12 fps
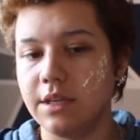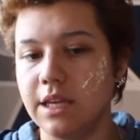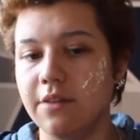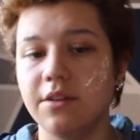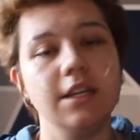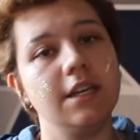
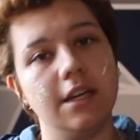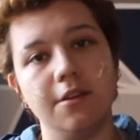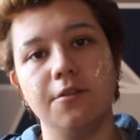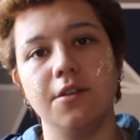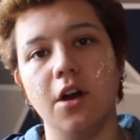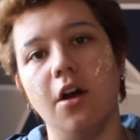given the
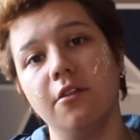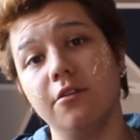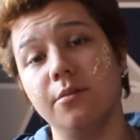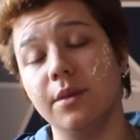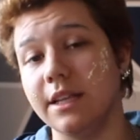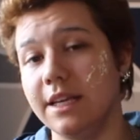gift of
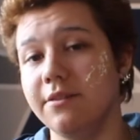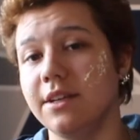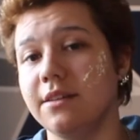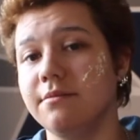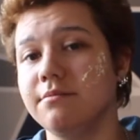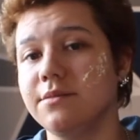
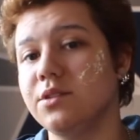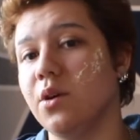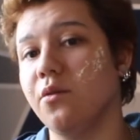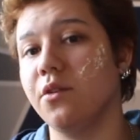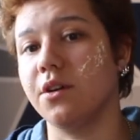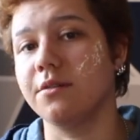believing so
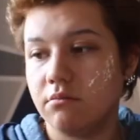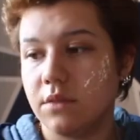far.